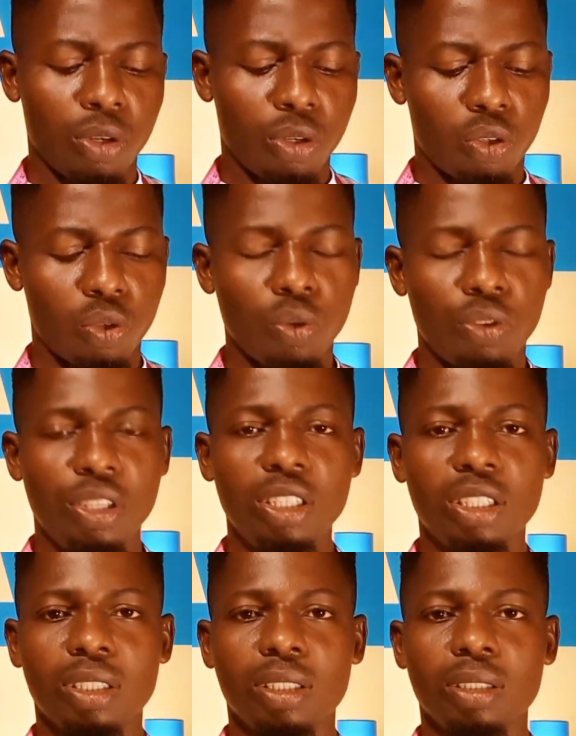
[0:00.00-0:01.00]
So
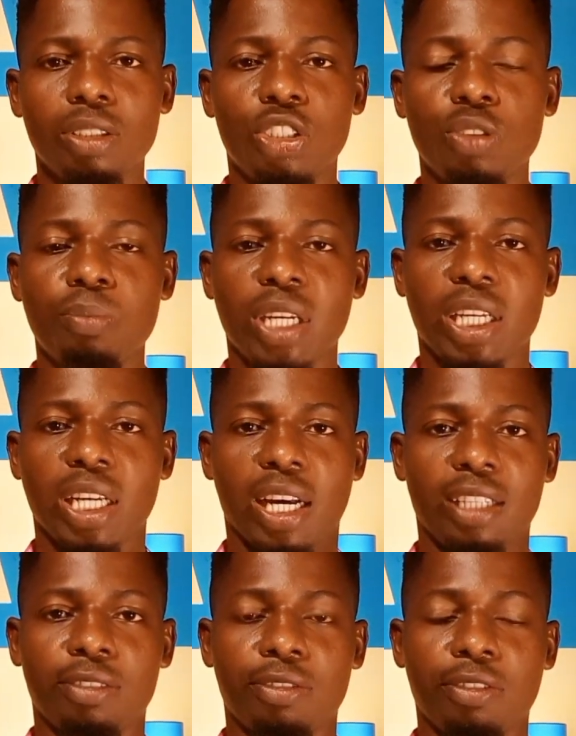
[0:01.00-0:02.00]
these
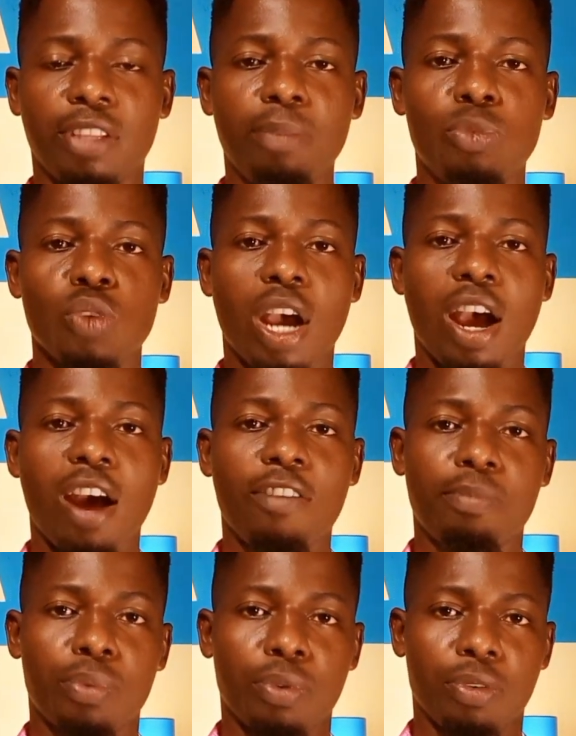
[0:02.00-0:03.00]
shoemakers, for them to
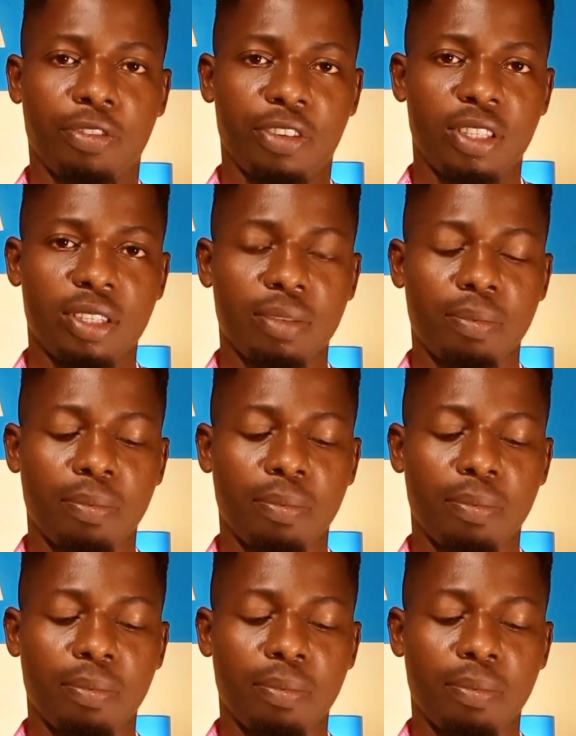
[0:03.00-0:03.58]
have profit,